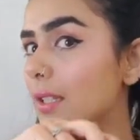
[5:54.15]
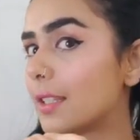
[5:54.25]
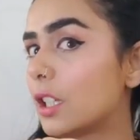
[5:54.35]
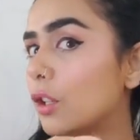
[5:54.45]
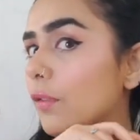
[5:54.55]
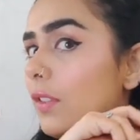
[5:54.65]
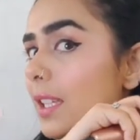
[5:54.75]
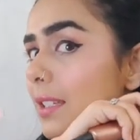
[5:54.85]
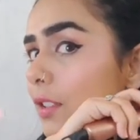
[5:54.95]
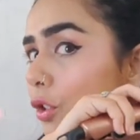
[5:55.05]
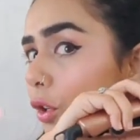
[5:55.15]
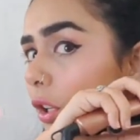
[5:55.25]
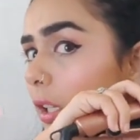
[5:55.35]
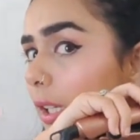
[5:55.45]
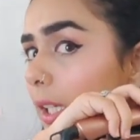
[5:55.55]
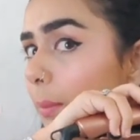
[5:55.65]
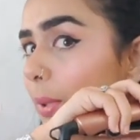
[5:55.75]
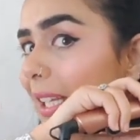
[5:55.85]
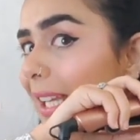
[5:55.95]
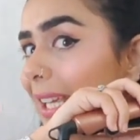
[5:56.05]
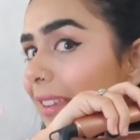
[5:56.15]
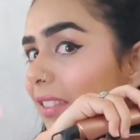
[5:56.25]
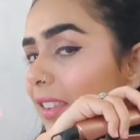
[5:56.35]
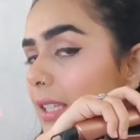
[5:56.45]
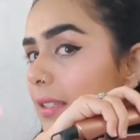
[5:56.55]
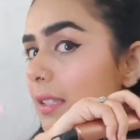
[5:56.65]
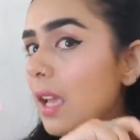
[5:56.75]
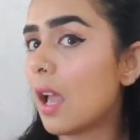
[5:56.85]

Instead of this, you're gonna keep it like this.